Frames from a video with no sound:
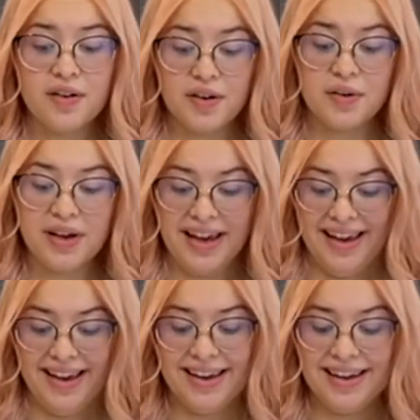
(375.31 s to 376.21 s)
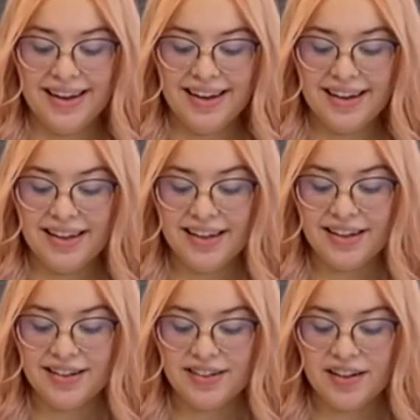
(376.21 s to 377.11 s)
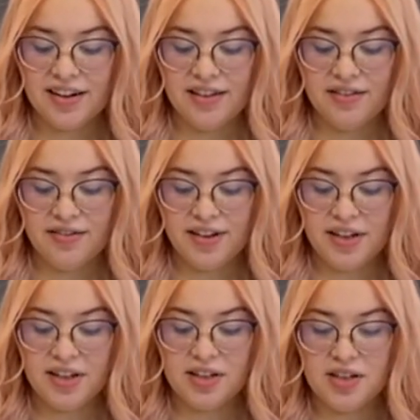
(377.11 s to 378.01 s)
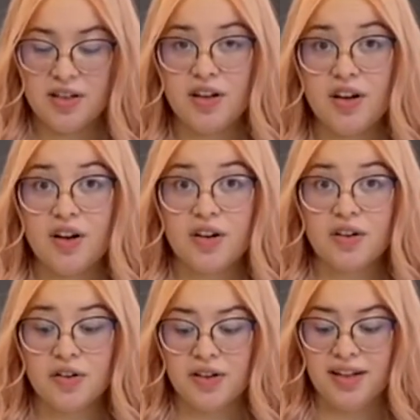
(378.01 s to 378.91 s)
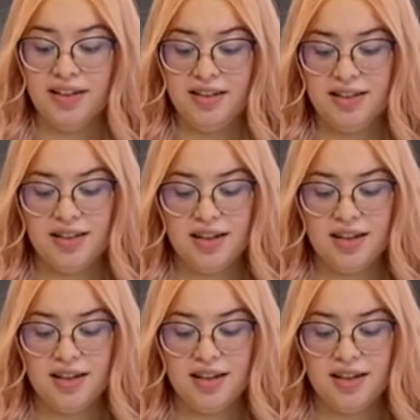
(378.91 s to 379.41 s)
Okay, here are the finished cookies.